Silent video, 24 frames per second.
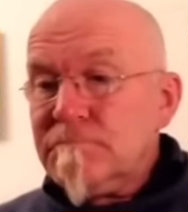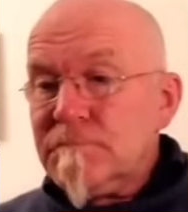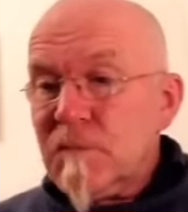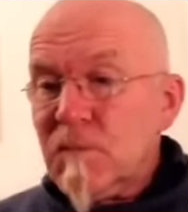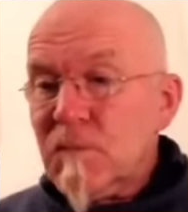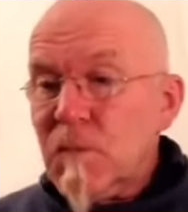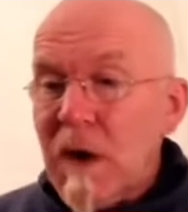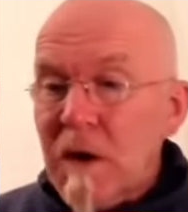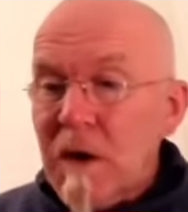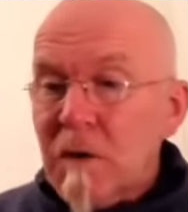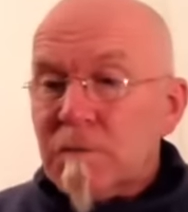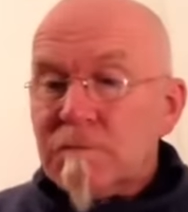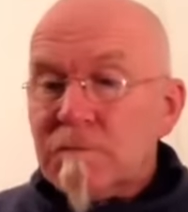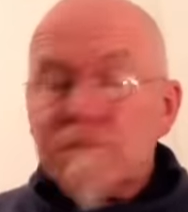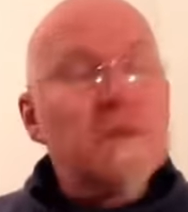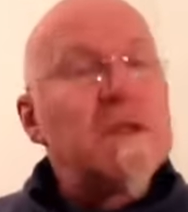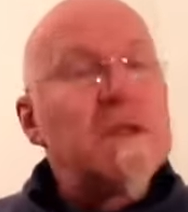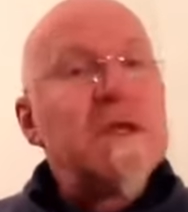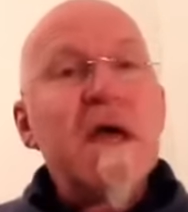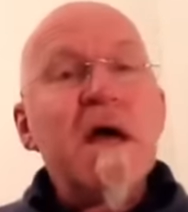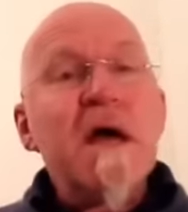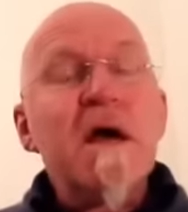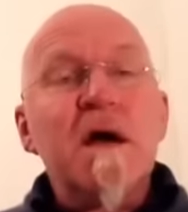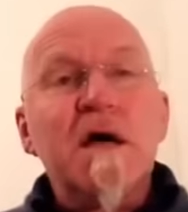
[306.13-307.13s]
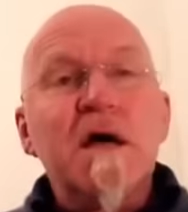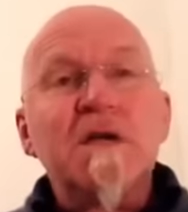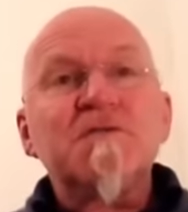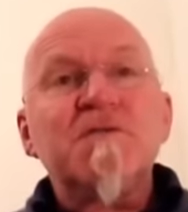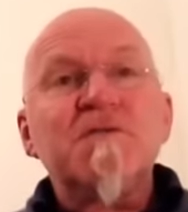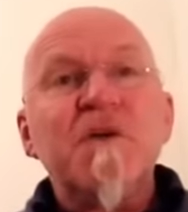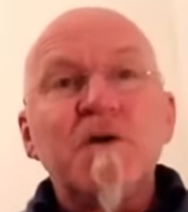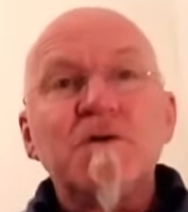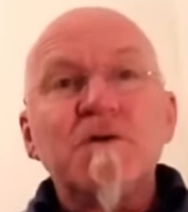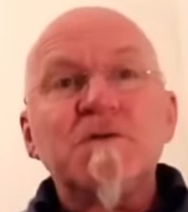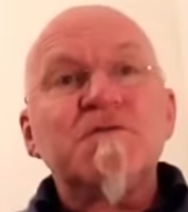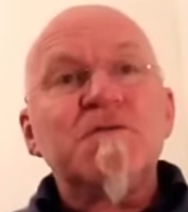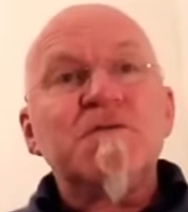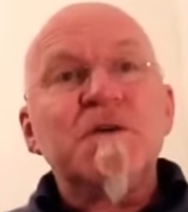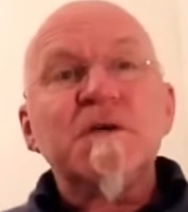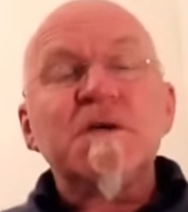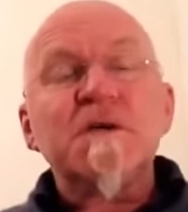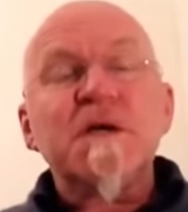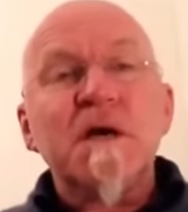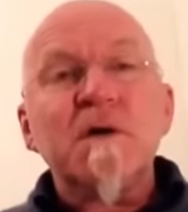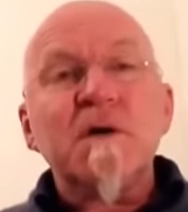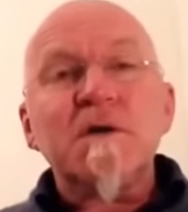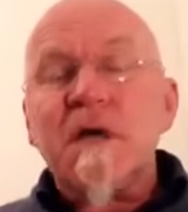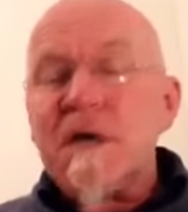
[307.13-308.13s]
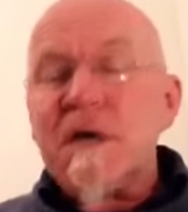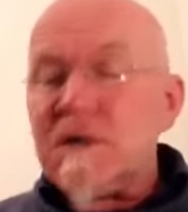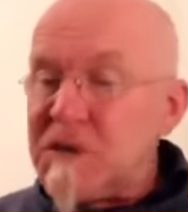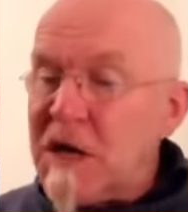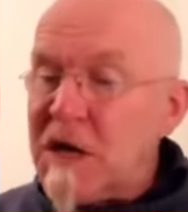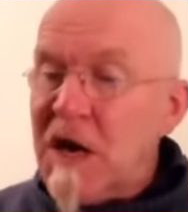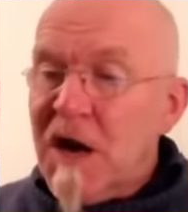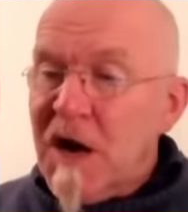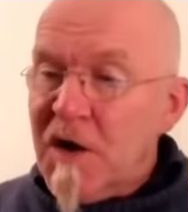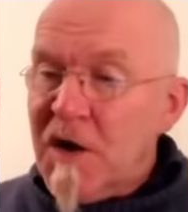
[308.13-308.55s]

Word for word: well, yeah, as far as Virgo goes,